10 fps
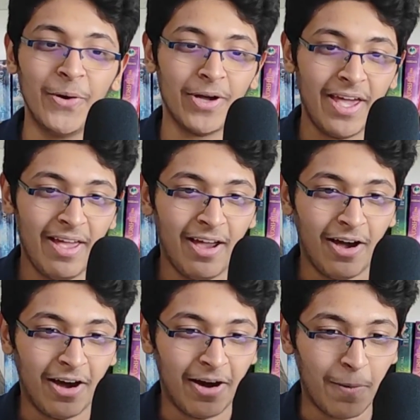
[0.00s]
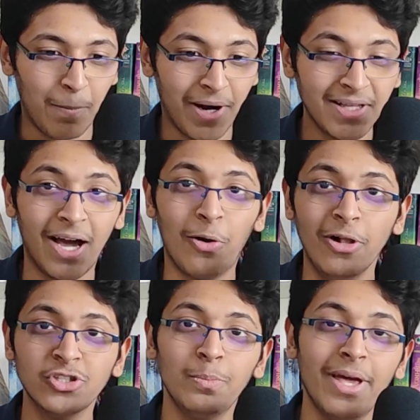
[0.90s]
Okay, but yeah,
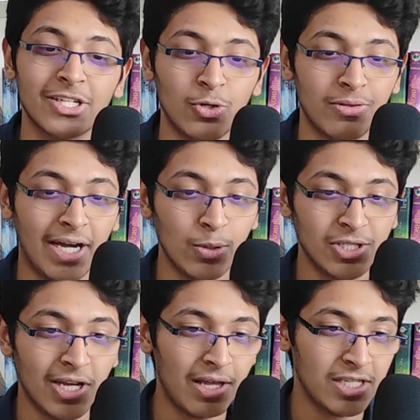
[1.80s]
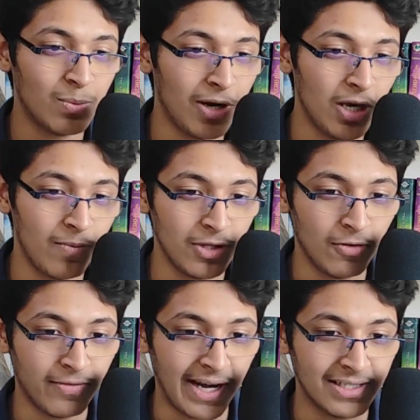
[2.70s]
also make sure that you share this video with
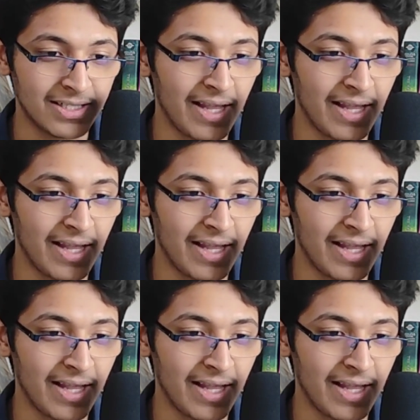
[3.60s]
your friends.